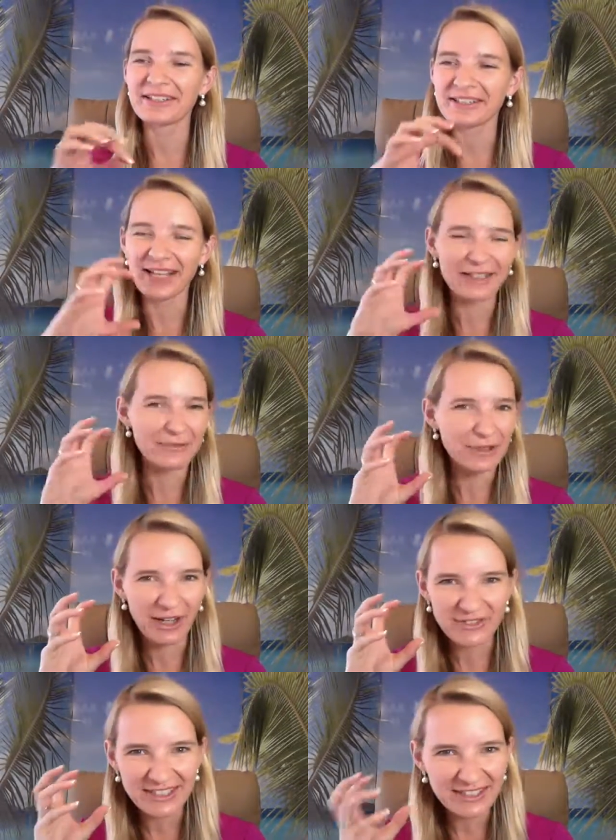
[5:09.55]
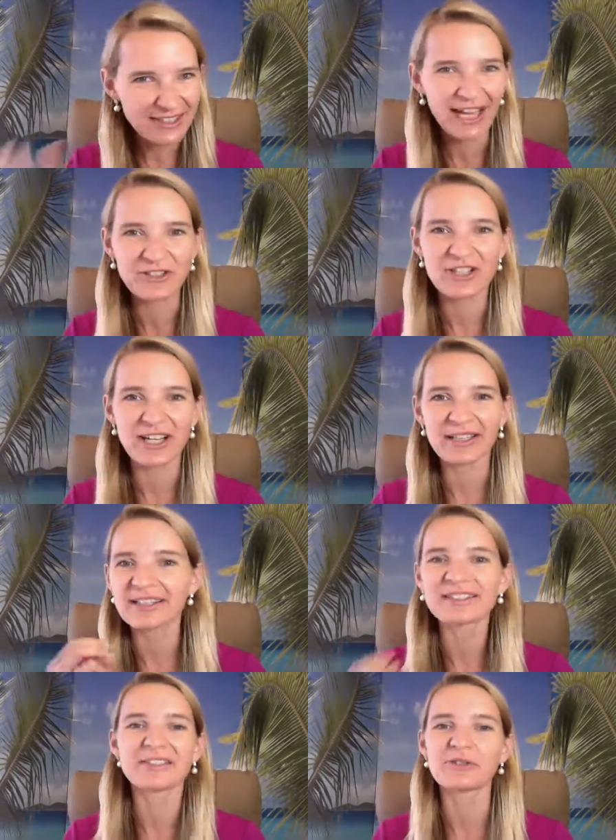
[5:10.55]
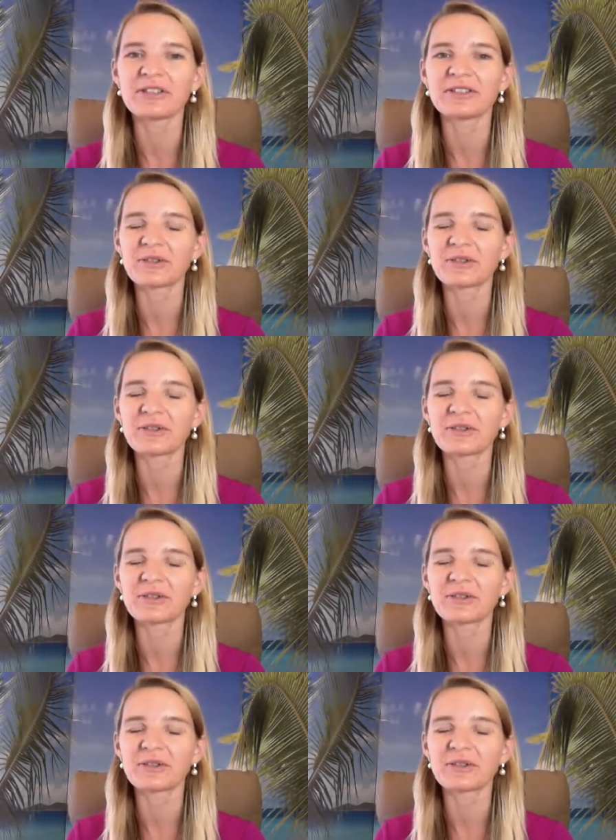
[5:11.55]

like when you have this nudge, like listen to it.